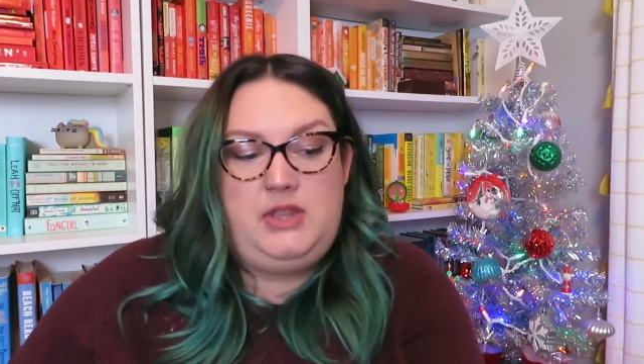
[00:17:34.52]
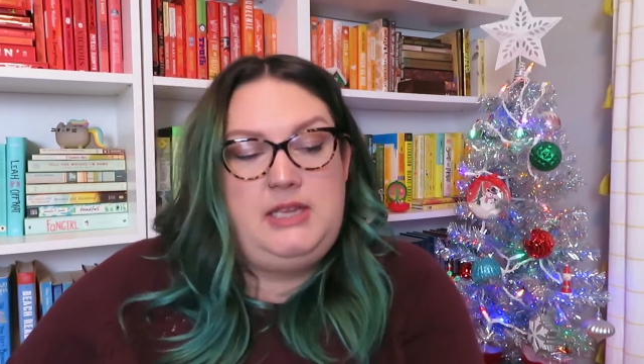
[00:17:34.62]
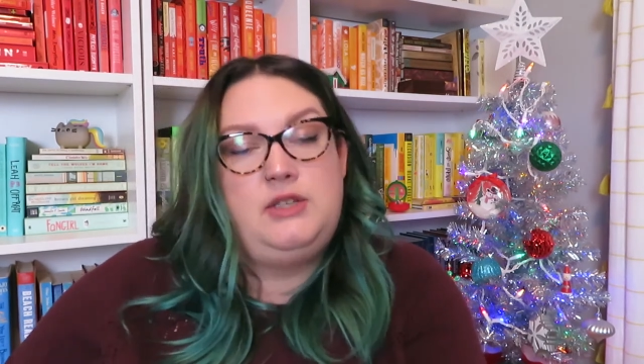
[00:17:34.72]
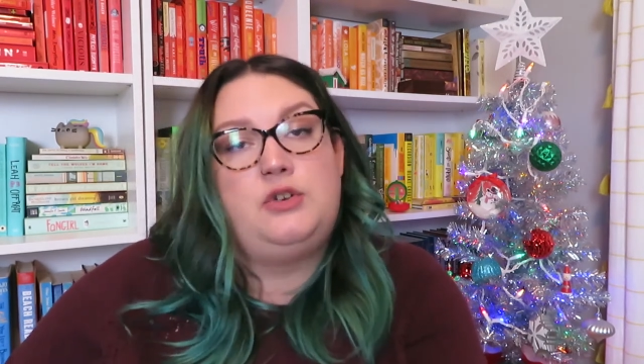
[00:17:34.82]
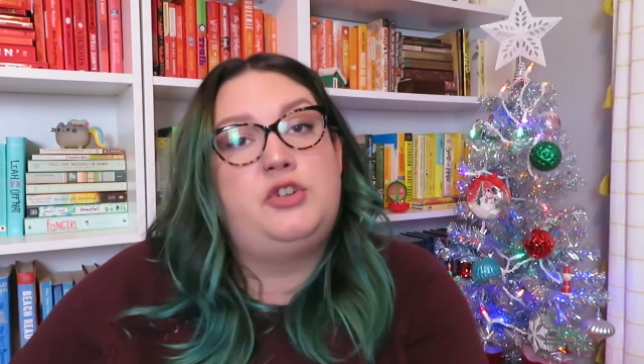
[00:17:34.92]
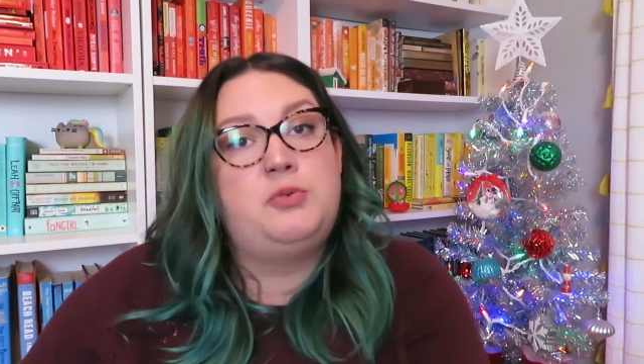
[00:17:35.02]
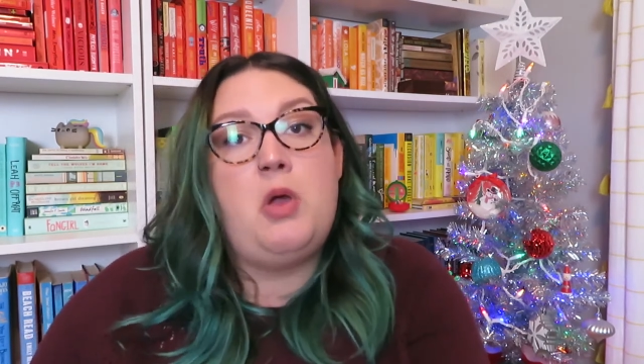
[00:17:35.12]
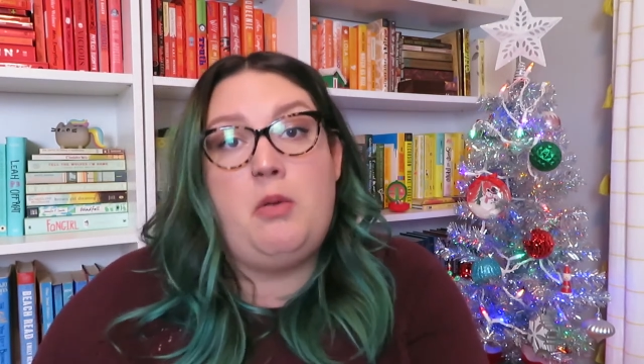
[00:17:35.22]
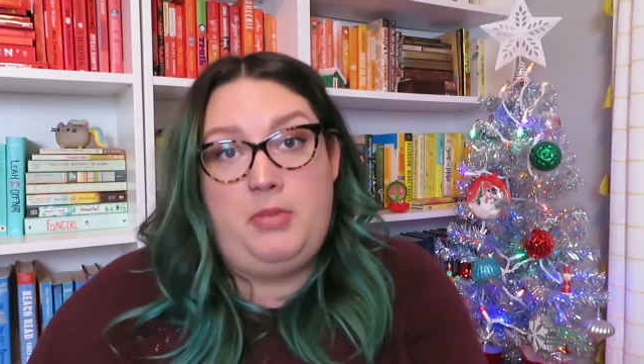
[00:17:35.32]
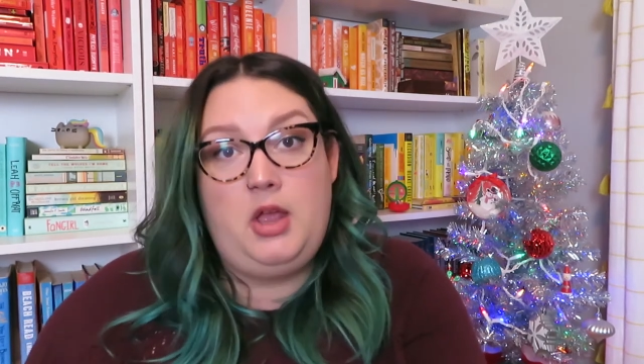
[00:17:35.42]
these are
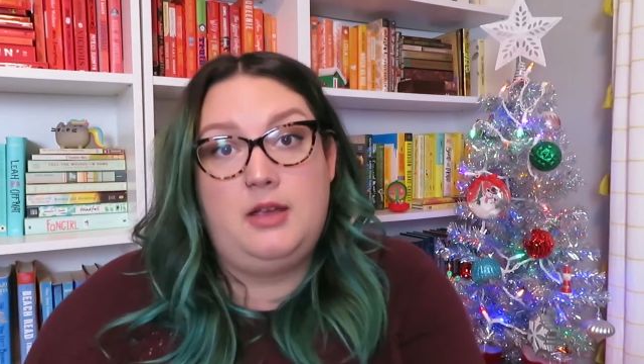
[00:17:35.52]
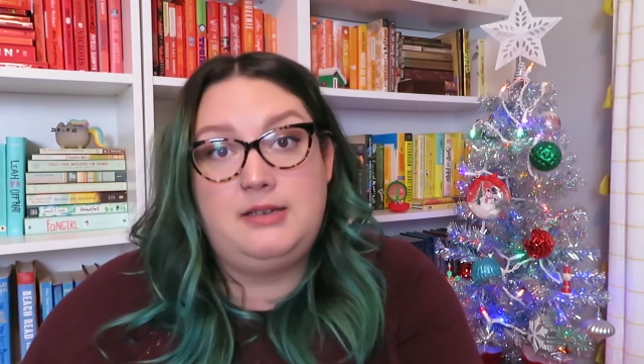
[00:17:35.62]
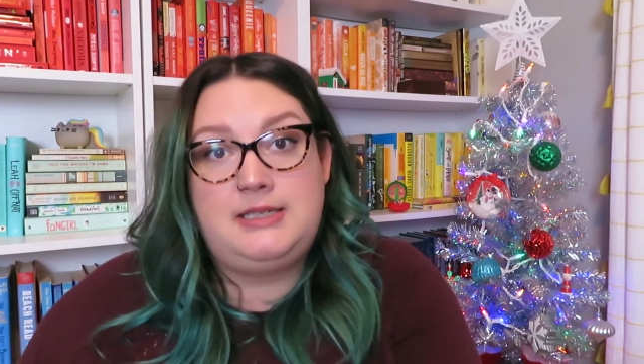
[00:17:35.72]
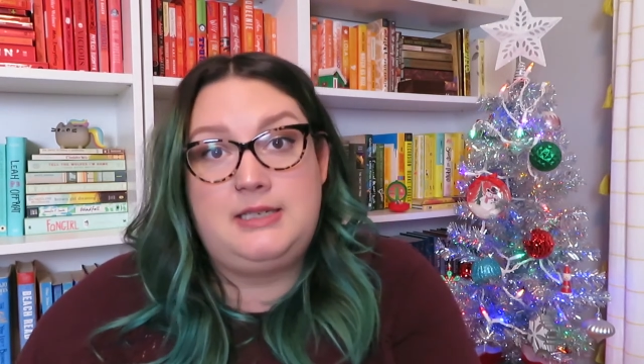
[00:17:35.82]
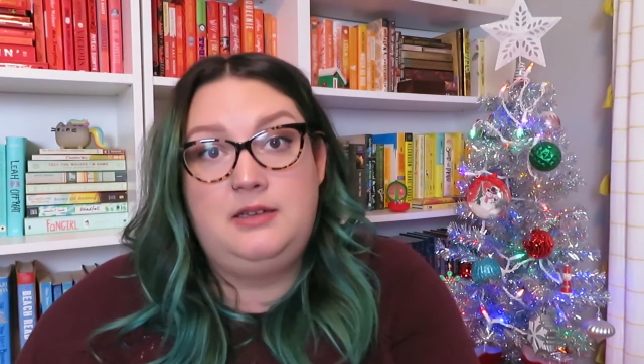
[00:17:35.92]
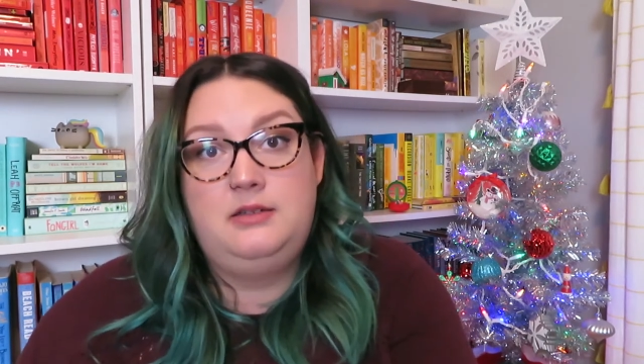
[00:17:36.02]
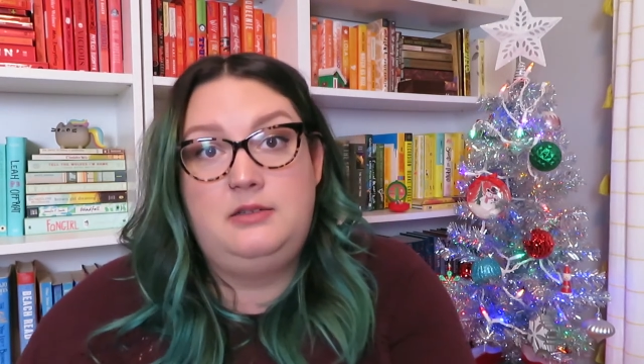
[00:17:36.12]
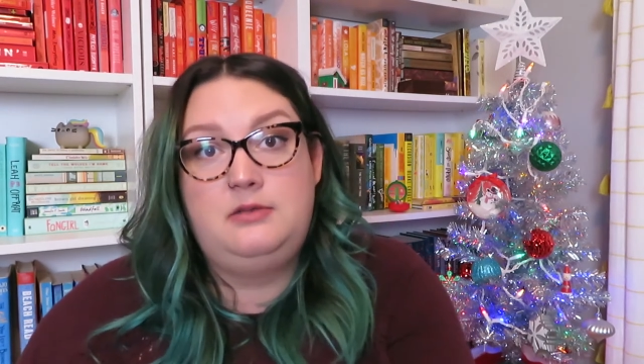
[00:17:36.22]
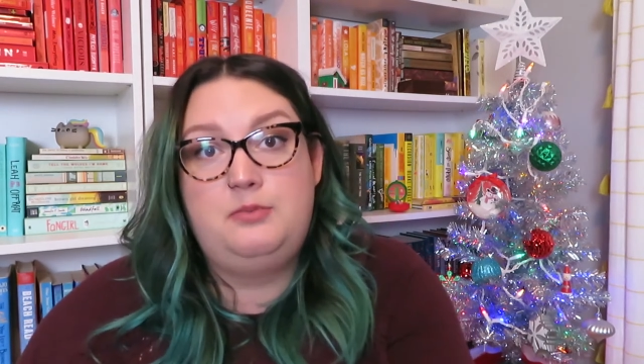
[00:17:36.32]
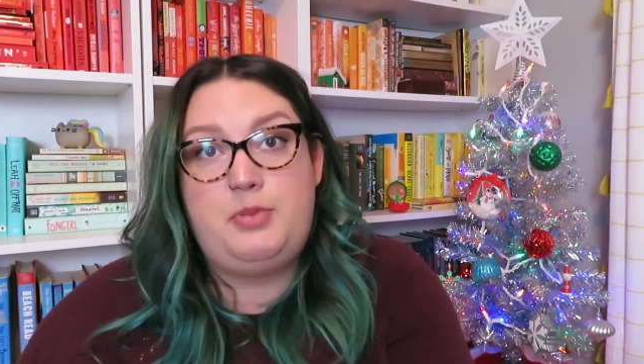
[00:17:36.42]
small books,
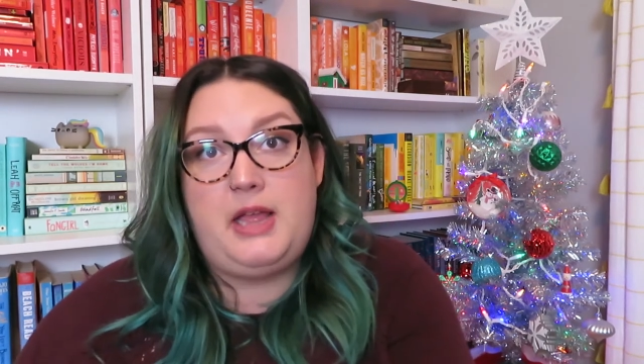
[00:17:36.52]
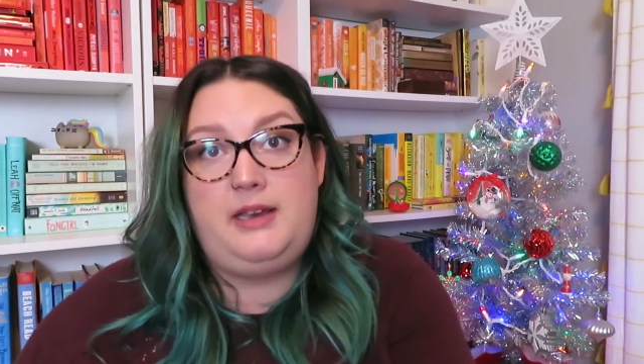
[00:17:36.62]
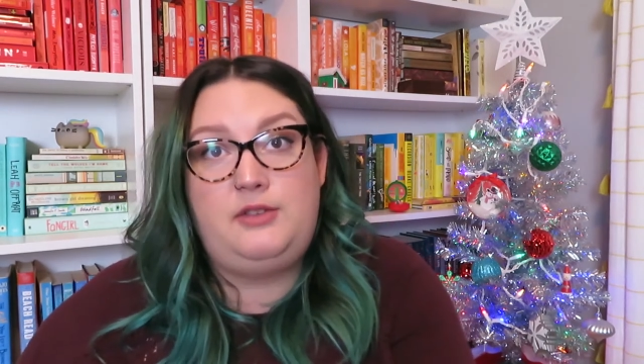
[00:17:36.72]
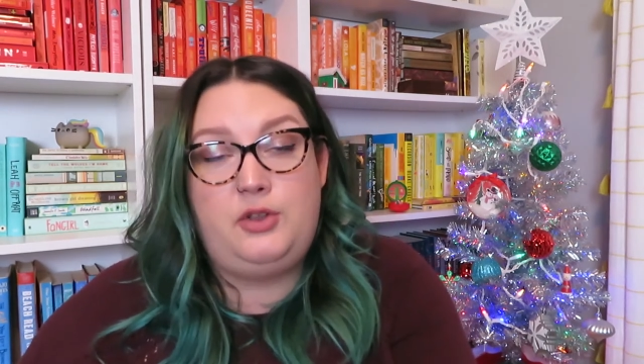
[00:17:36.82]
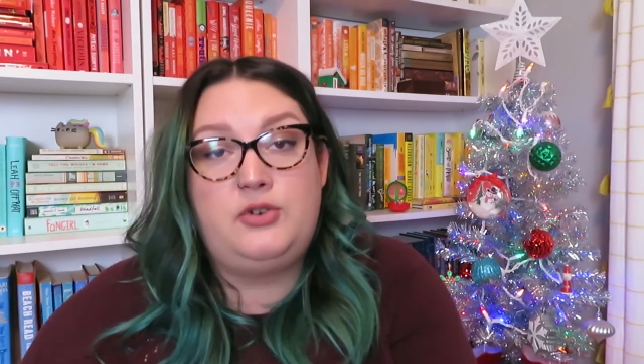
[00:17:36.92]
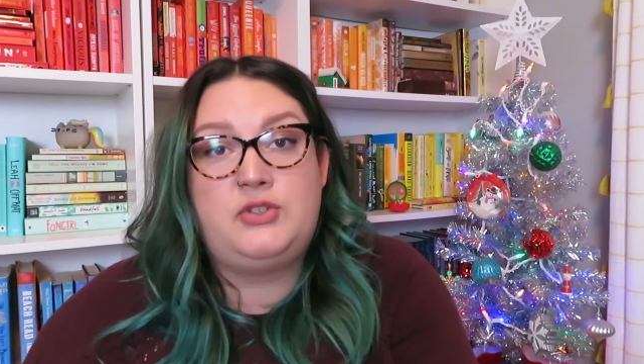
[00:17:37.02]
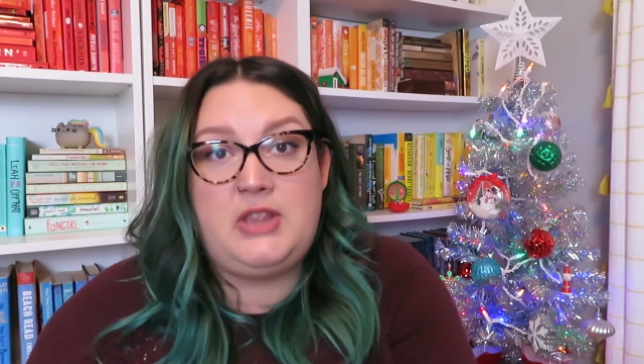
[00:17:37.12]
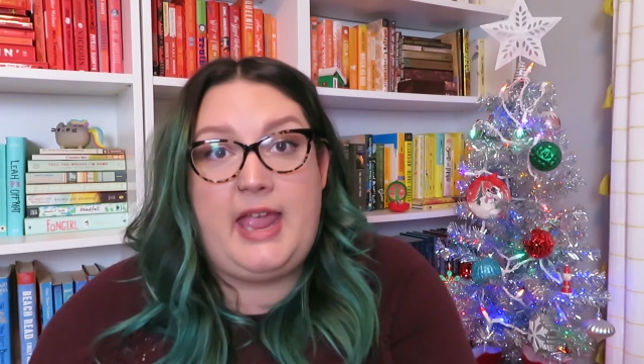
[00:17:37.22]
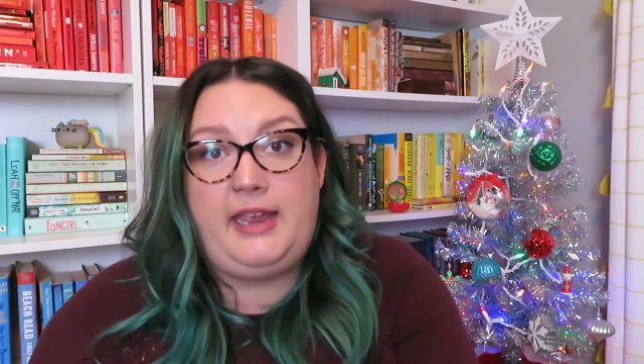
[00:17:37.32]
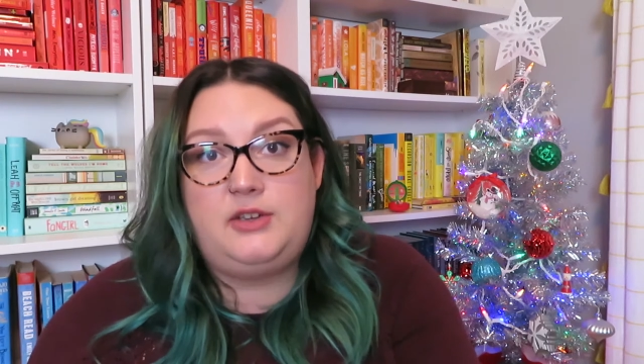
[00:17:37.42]
but there's
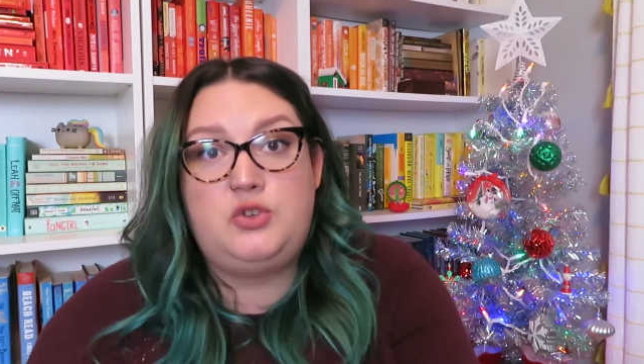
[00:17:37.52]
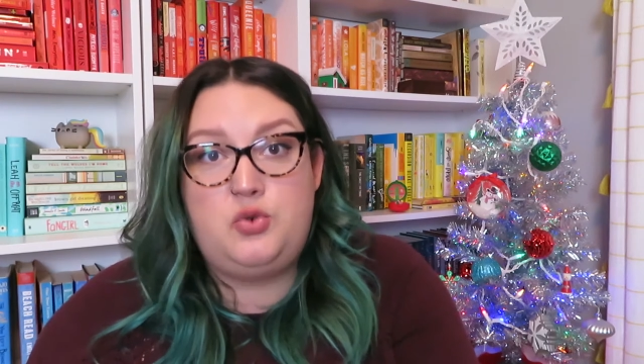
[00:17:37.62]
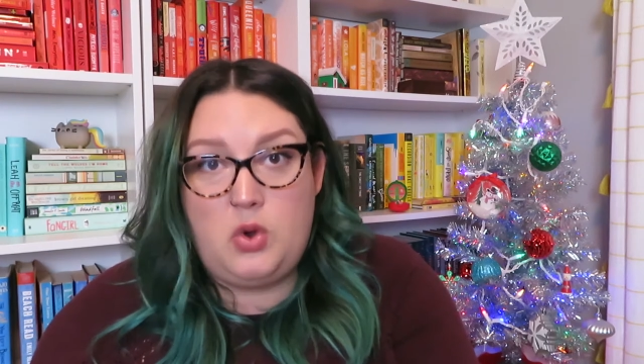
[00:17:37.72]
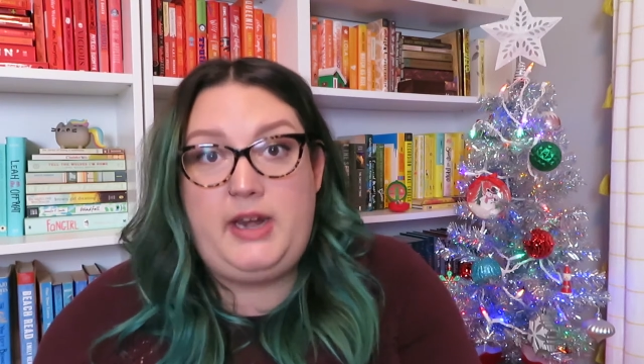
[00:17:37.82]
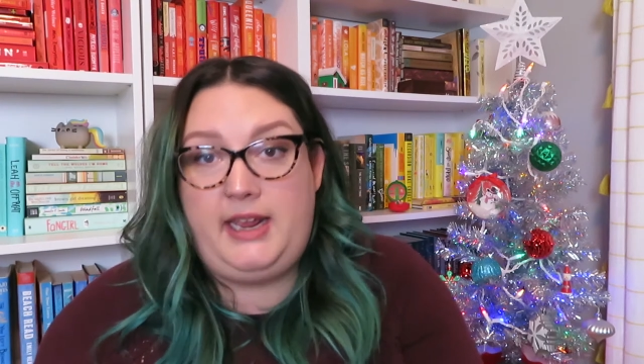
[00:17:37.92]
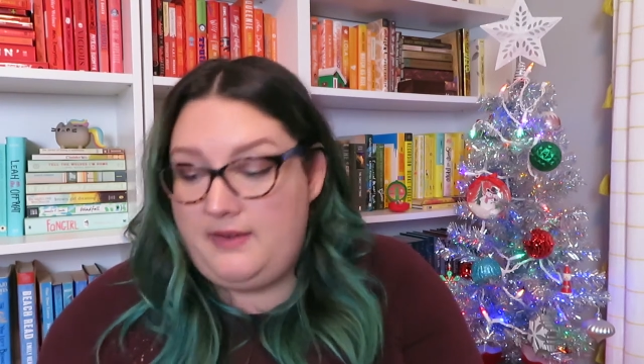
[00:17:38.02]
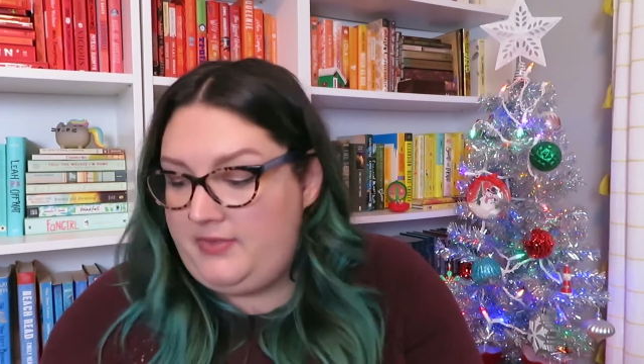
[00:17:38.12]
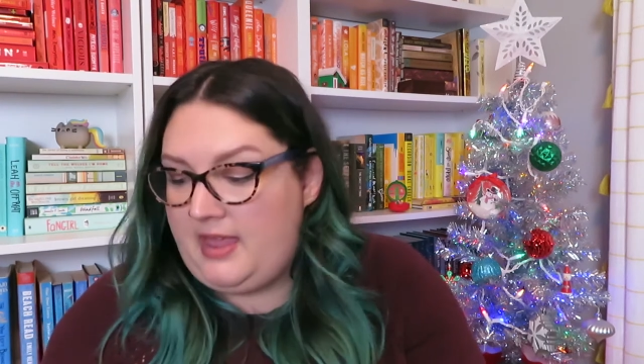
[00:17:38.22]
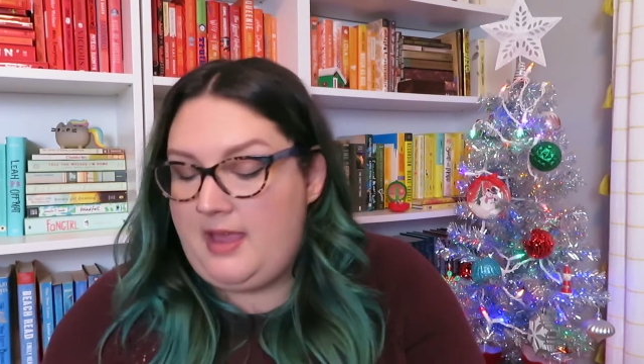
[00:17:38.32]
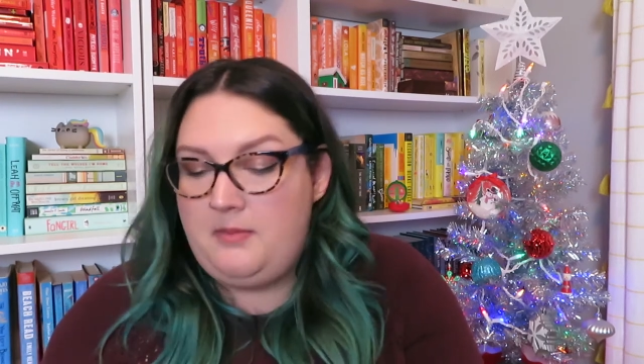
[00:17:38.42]
like 20
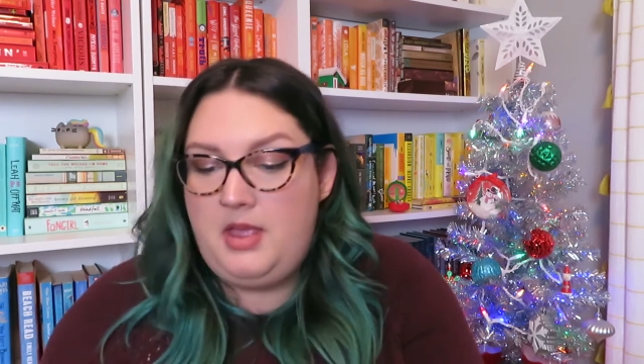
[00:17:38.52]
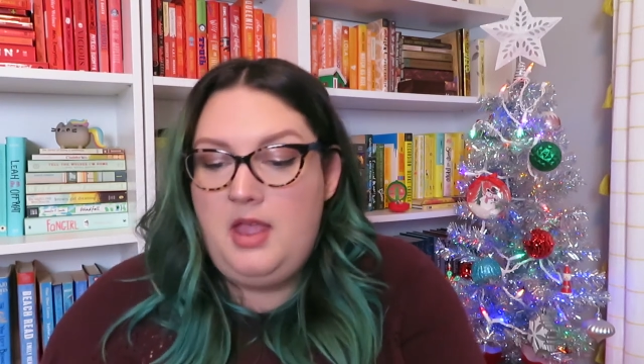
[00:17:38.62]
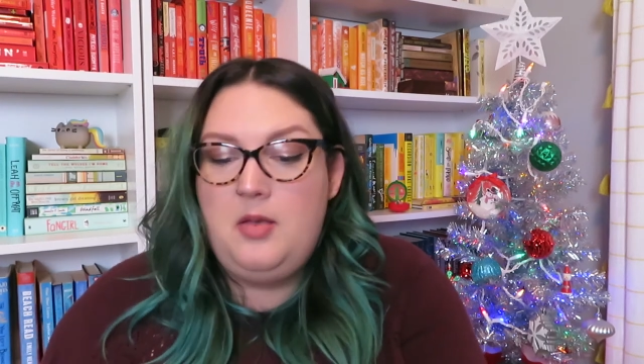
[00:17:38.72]
of them.